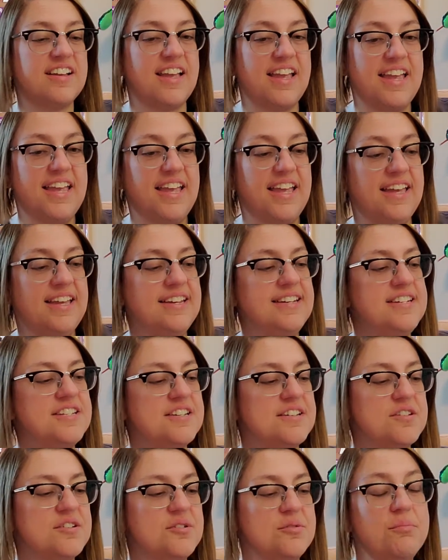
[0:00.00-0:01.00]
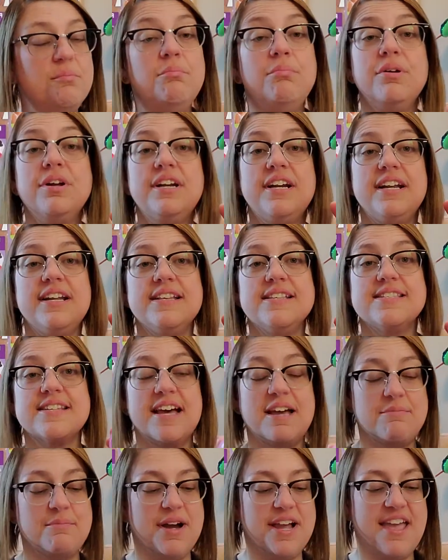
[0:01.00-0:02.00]
and put it
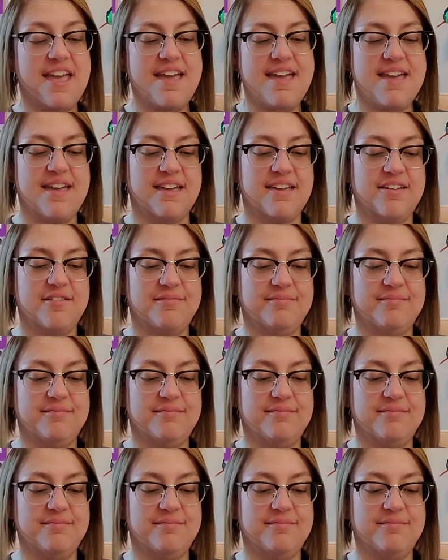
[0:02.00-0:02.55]
inside my egg.